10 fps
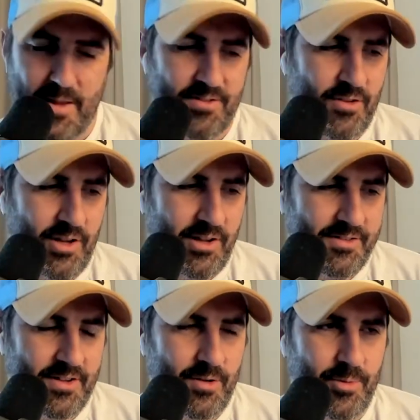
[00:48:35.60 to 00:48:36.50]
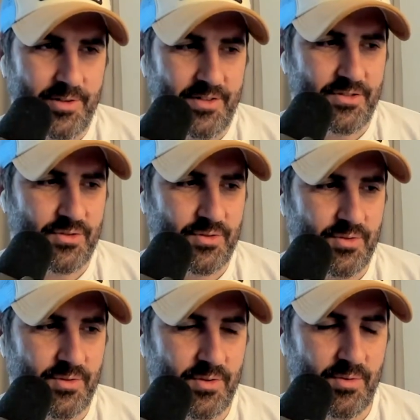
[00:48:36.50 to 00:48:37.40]
So the last thing I want to touch
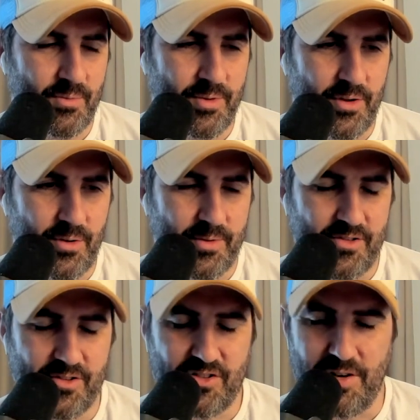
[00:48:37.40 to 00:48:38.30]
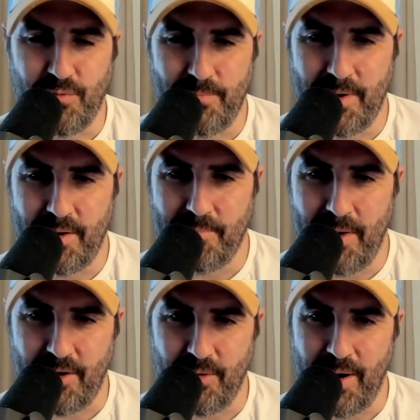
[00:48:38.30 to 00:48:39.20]
on with you is just general
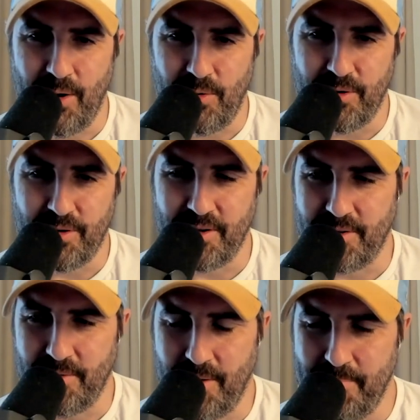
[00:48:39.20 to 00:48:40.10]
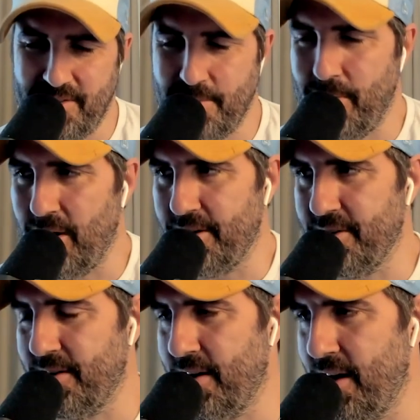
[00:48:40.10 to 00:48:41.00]
macro outlook and Mr.
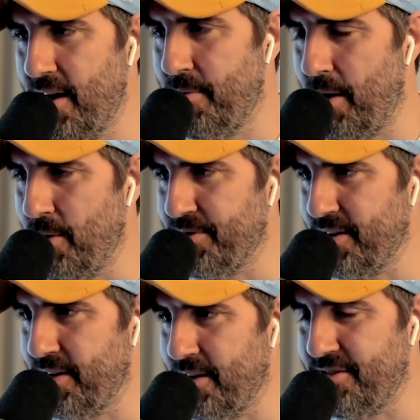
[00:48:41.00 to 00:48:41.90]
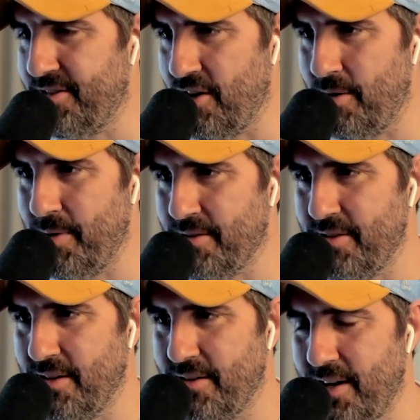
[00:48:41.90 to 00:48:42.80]
Biden. I was in a
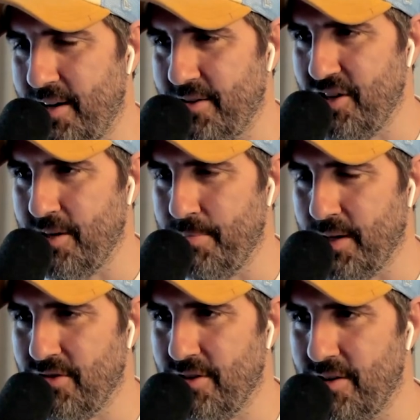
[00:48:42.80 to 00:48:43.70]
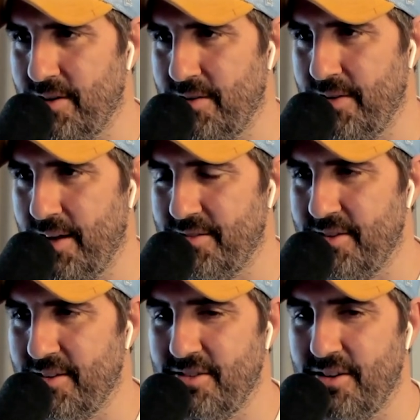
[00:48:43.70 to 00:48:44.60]
Starbucks the other day and I shared a picture that
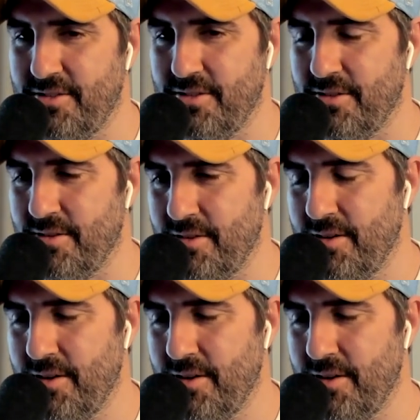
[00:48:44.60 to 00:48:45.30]
said certain